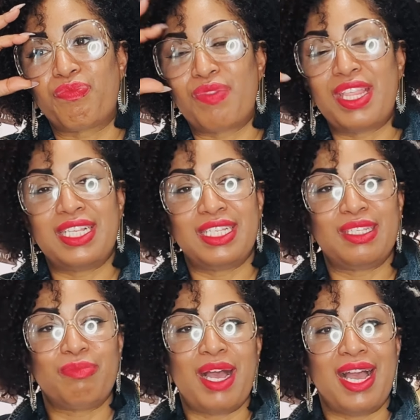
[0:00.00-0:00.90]
this
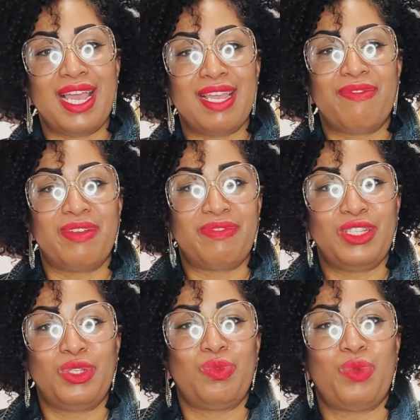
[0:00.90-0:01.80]
is my
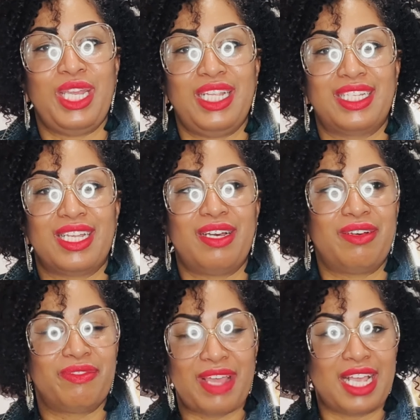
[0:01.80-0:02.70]
52 weeks
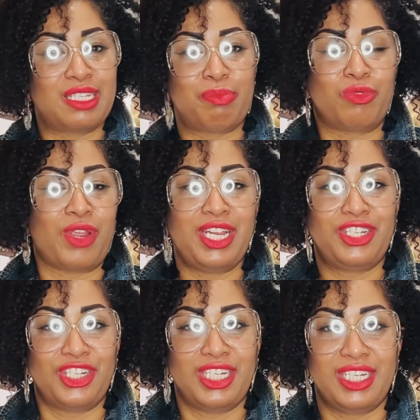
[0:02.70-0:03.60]
of
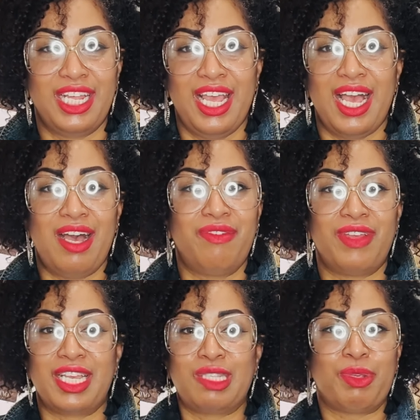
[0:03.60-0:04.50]
exploration, of
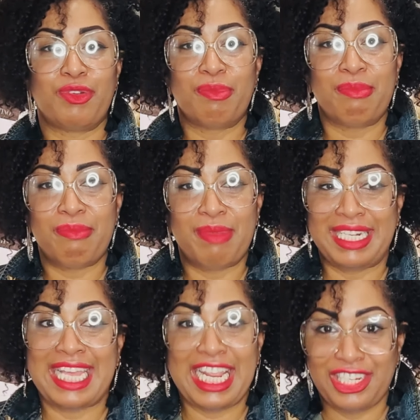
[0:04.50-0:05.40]

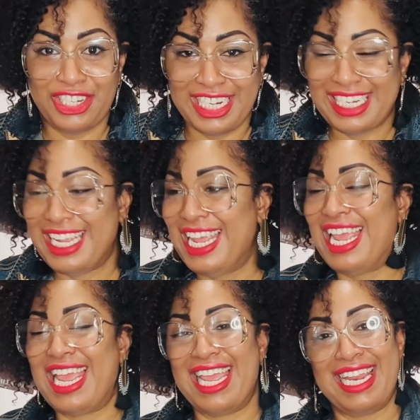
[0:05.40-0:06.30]
experimentation,
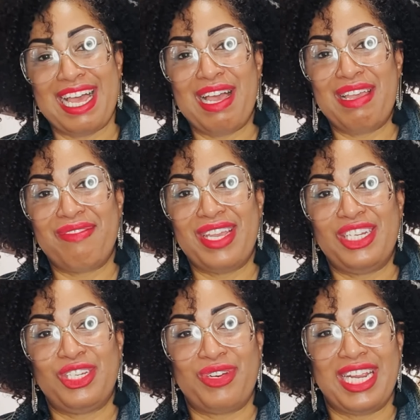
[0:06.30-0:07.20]
and I'm
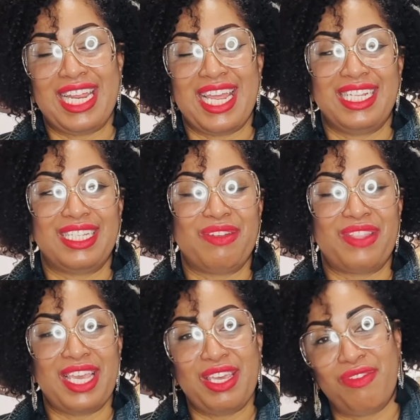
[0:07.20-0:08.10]
enjoying it. So
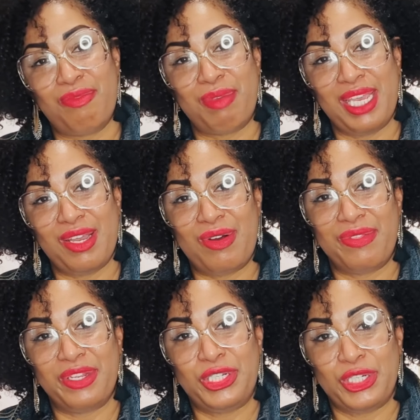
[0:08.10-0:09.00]
thank you for being
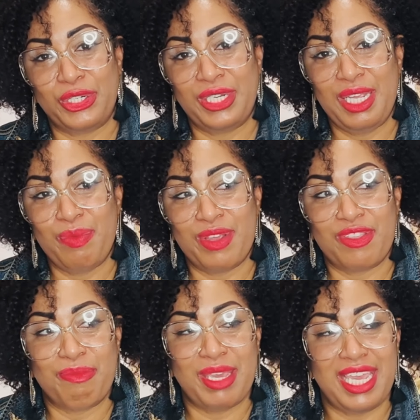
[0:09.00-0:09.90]
on the journey
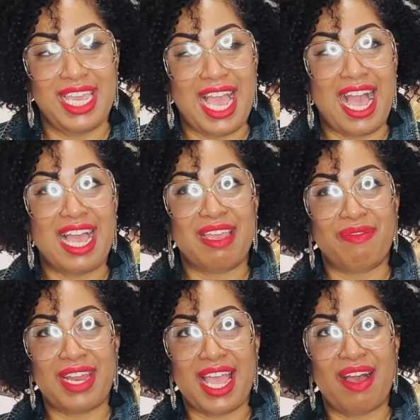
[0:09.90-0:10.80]
with me. I
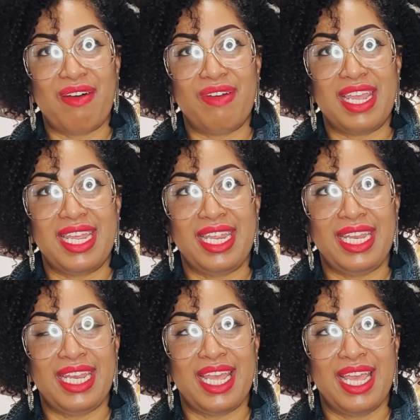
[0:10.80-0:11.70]
am now
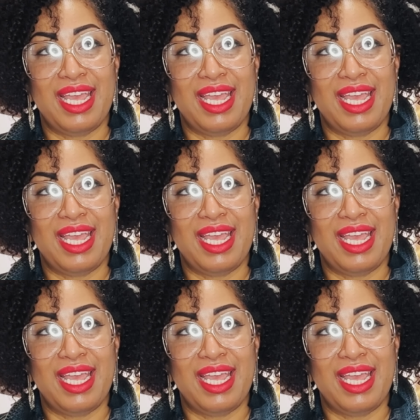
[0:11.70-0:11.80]
in